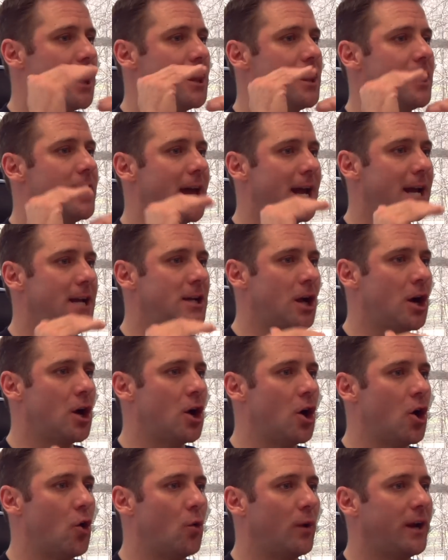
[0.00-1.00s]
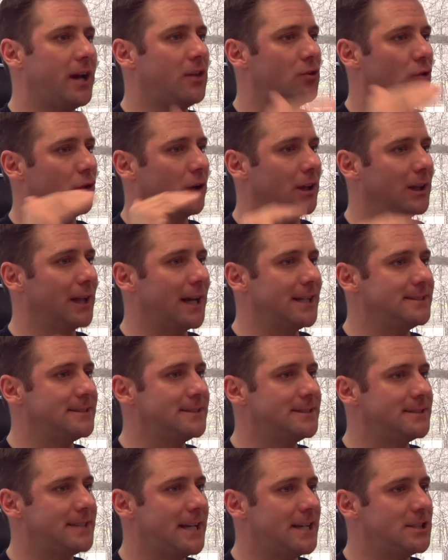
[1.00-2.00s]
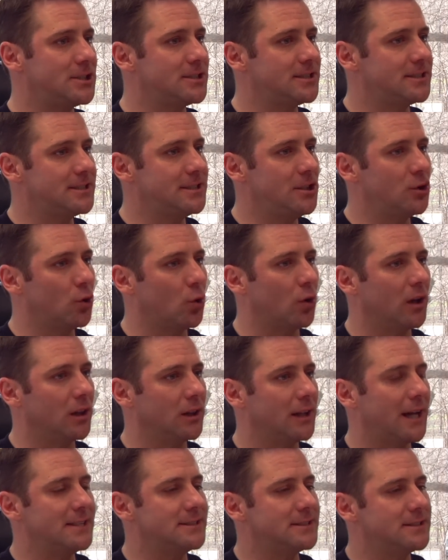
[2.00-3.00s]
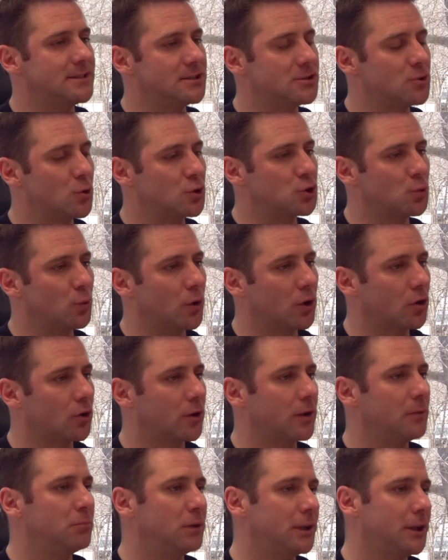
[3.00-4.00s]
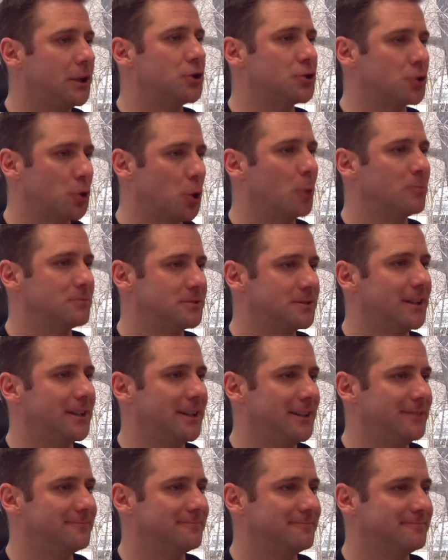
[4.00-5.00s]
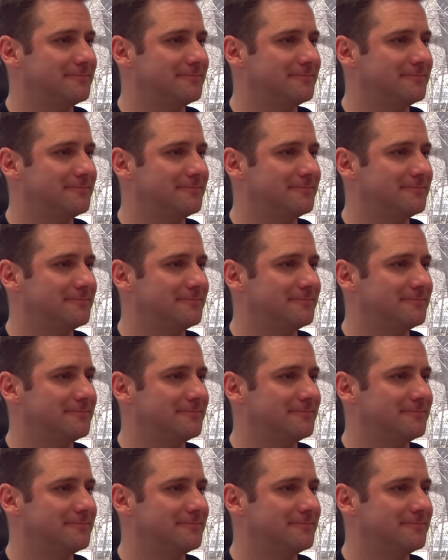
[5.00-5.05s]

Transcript: they know either a licensed agency or a licensed social worker completed your home study.